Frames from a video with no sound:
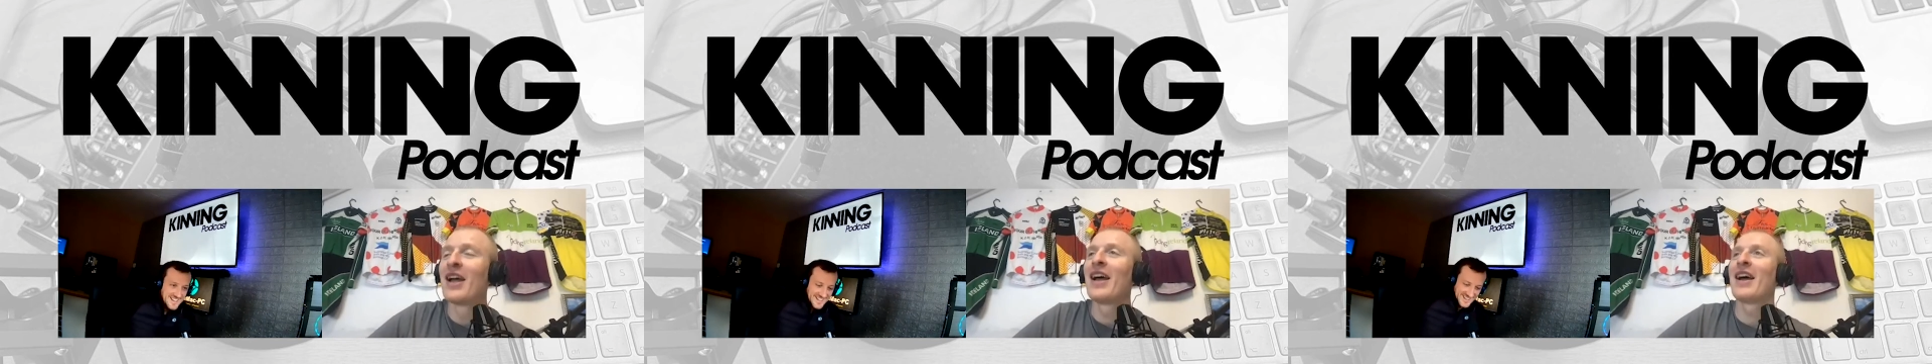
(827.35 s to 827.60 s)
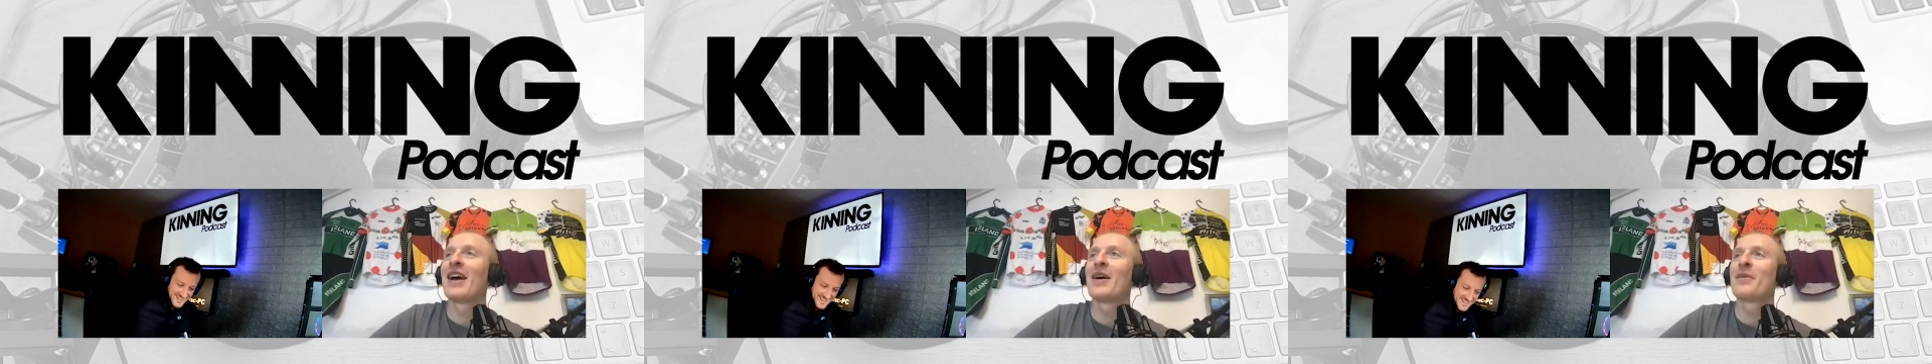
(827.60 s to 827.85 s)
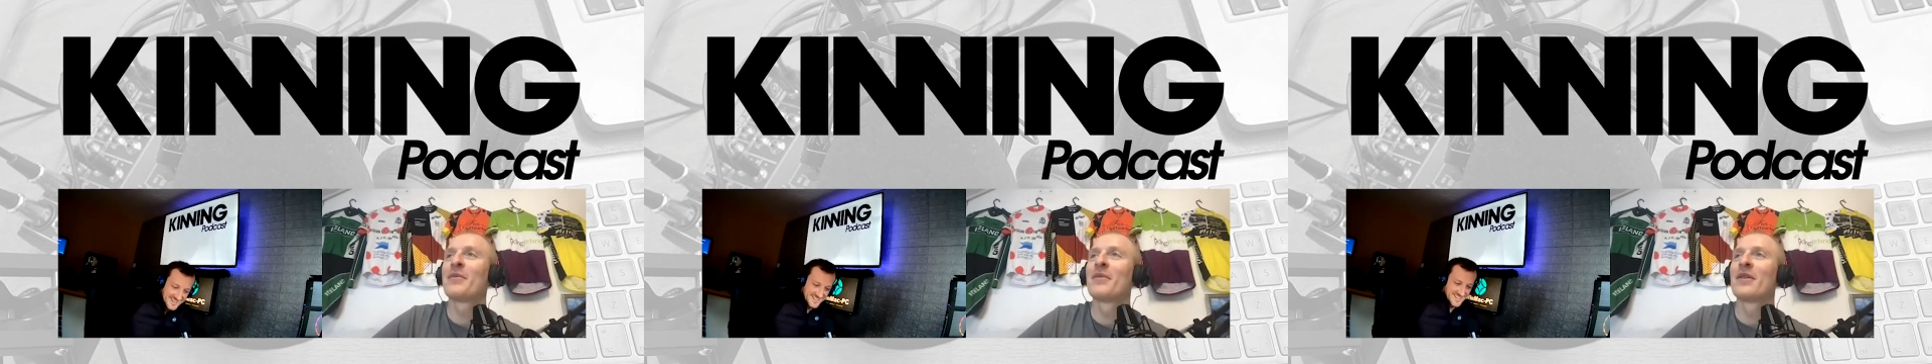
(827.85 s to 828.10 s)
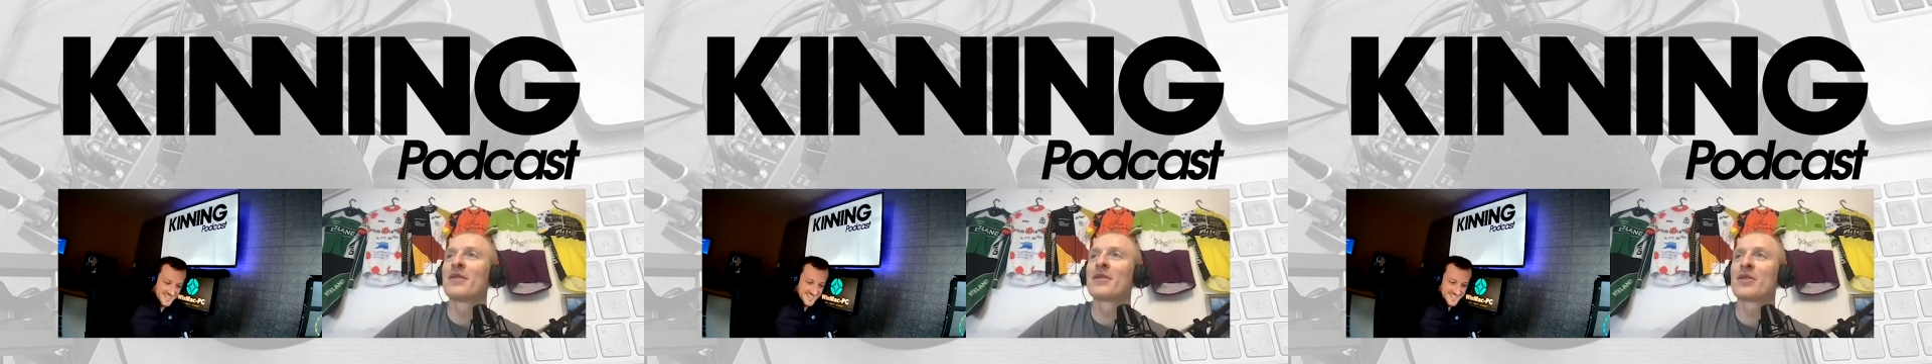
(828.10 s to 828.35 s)
Um,
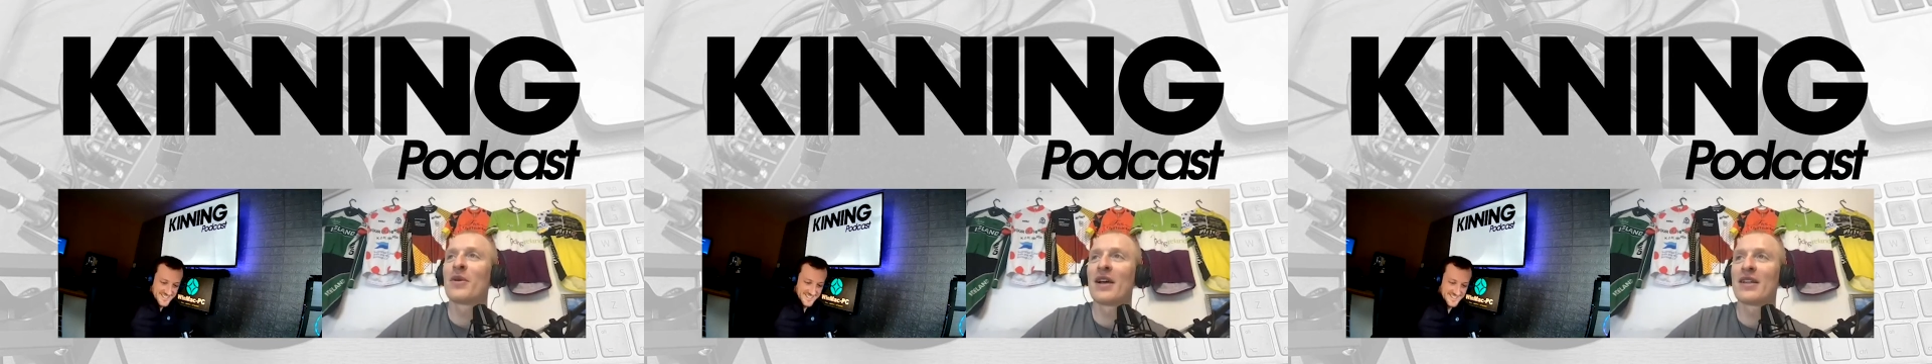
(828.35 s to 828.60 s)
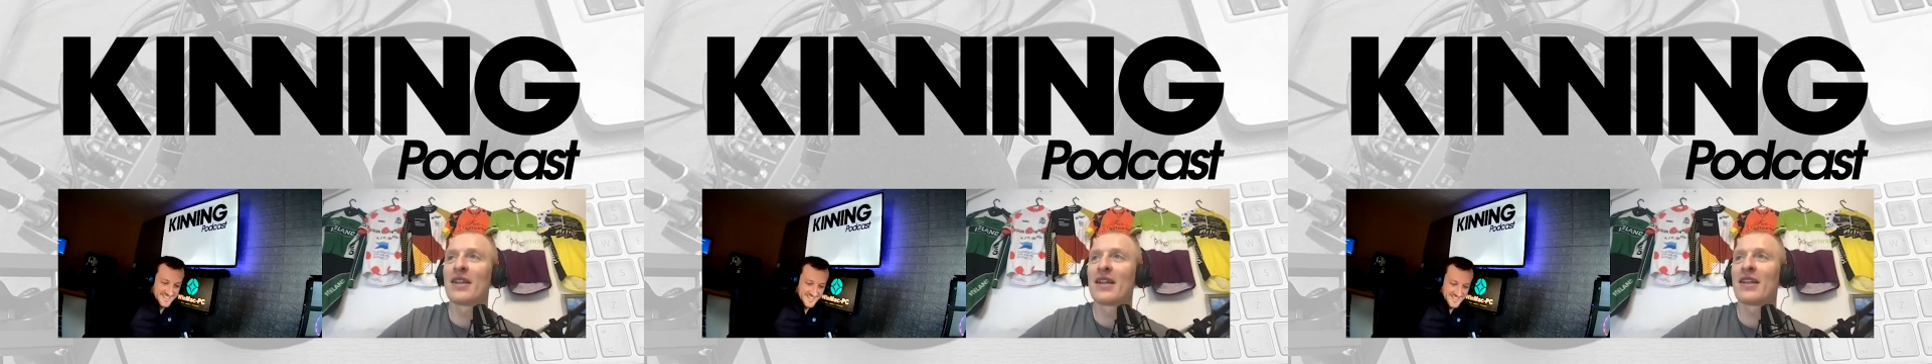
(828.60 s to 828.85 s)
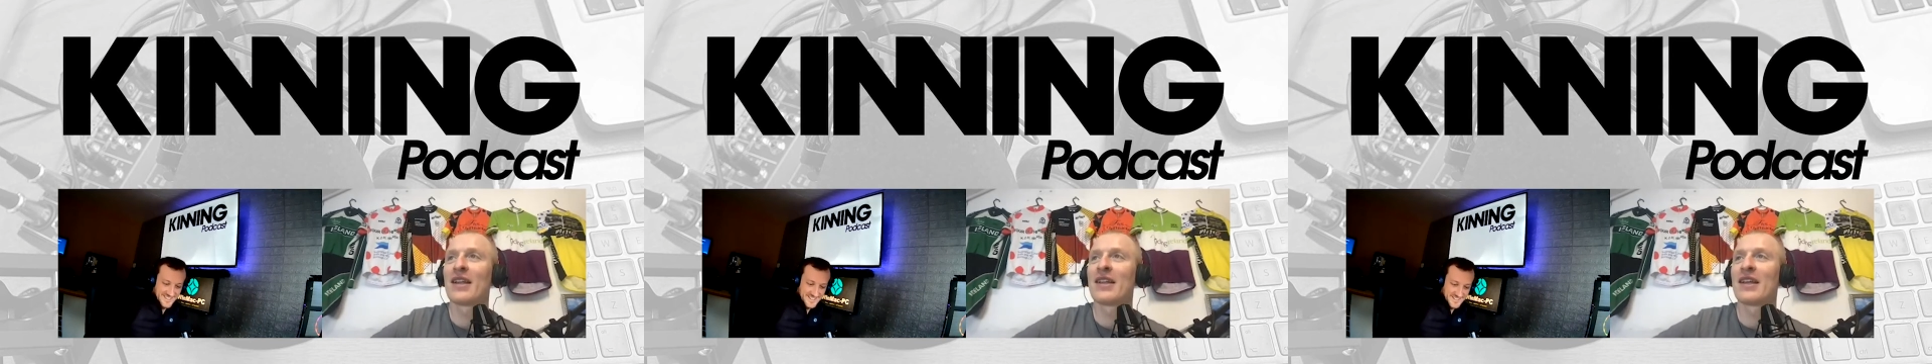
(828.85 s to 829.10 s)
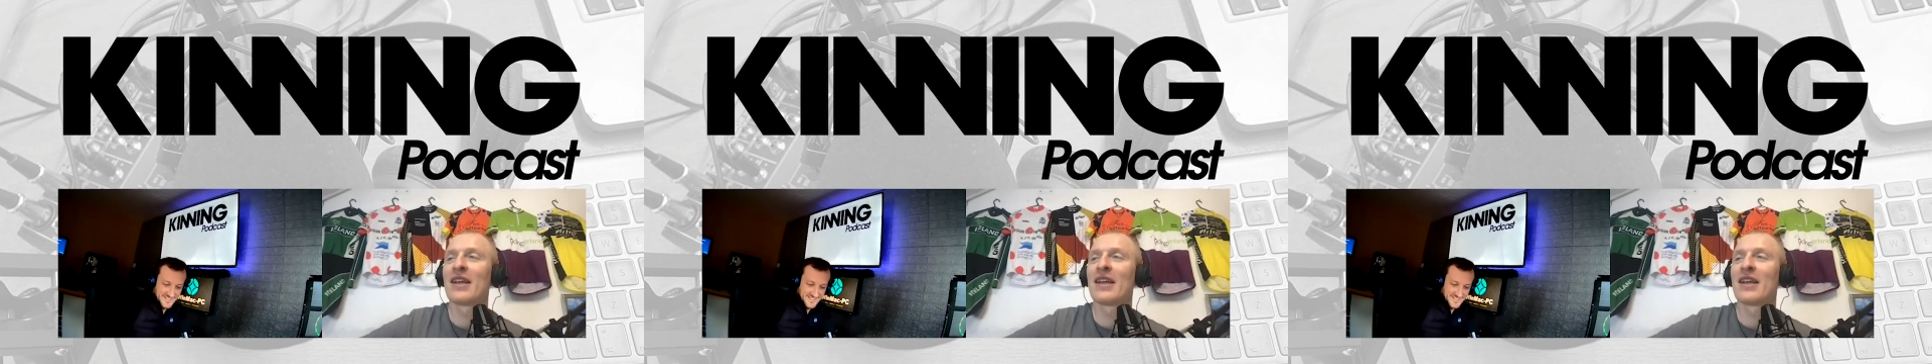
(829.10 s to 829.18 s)
yeah. So I had that, and yeah.